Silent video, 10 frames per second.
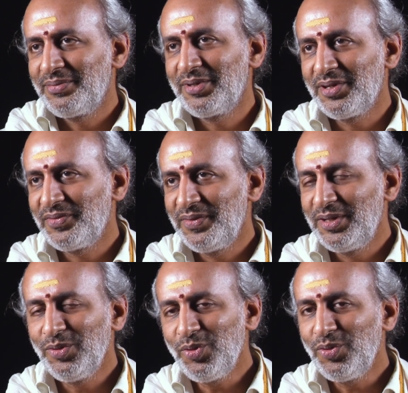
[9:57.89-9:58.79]
because
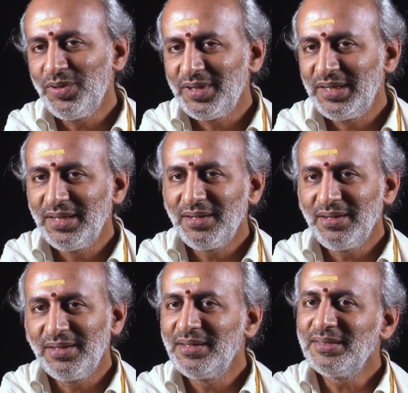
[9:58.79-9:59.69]
we know
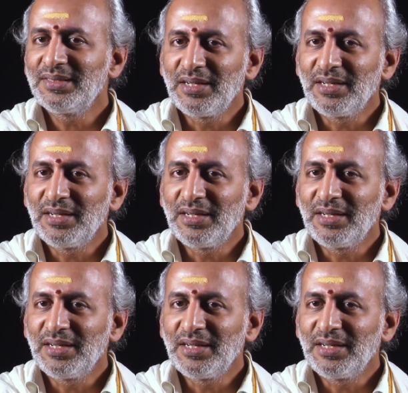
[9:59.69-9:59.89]
year is